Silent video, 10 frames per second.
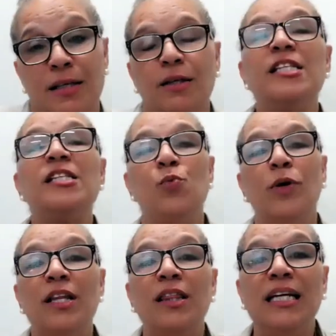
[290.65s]
this is
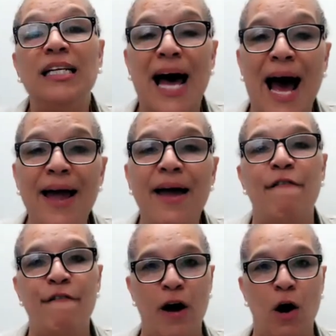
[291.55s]
one of the things I
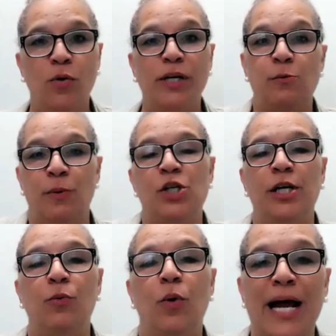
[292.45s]
have found, especially
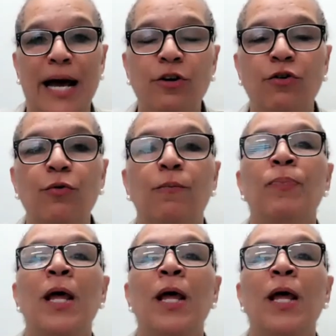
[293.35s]
in what I do,